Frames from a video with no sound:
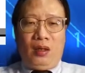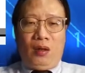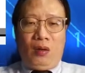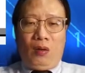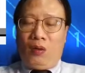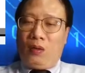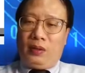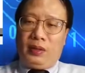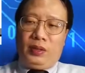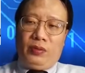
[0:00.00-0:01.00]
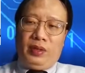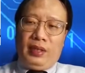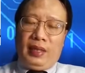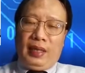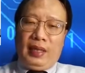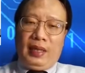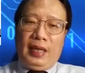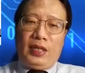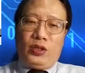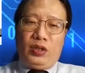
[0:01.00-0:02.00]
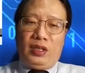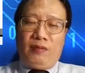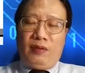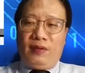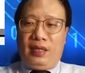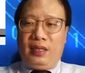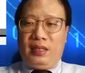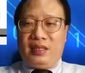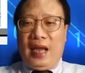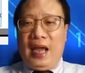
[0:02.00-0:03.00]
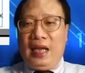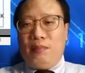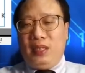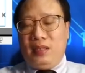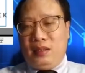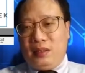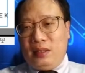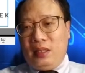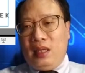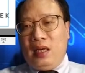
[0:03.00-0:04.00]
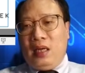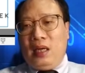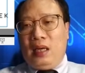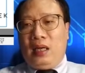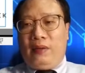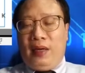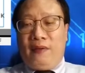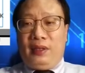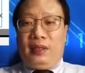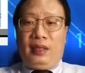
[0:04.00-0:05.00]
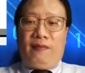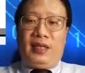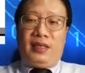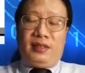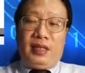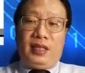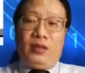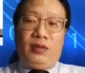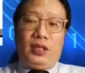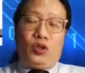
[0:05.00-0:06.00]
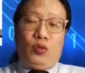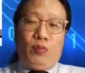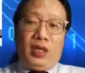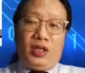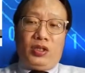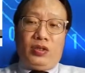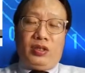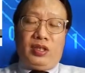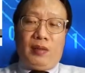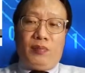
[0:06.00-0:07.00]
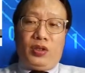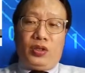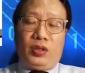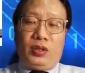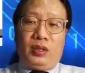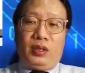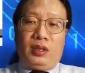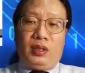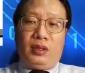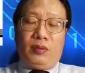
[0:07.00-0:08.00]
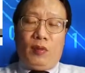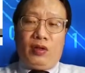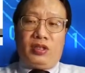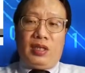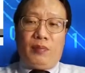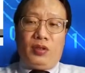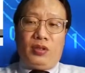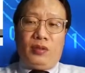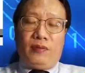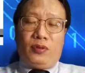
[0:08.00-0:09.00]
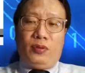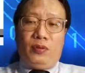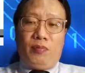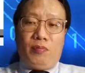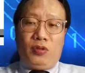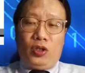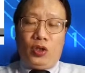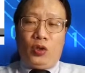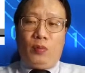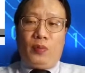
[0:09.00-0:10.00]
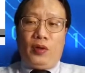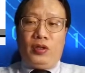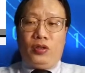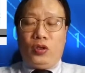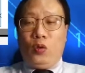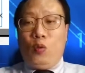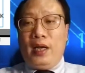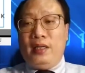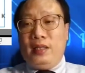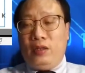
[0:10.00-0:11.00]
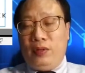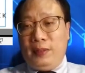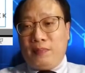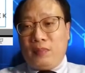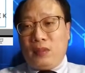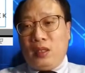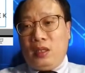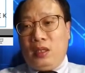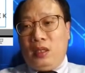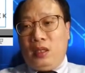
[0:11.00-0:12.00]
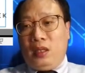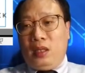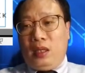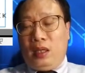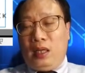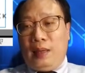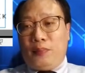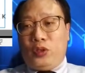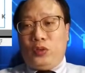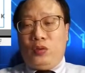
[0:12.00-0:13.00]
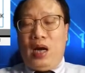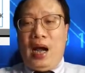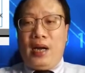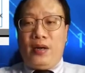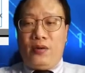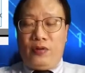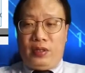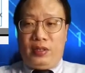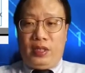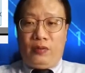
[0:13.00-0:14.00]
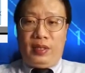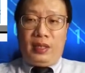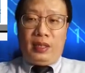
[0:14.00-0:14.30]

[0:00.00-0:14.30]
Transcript: or you need a to D with at least 10 bits. However, if let's say you need to measure the temperature, smallest temperature to 0.01 degree, up to 100 degree,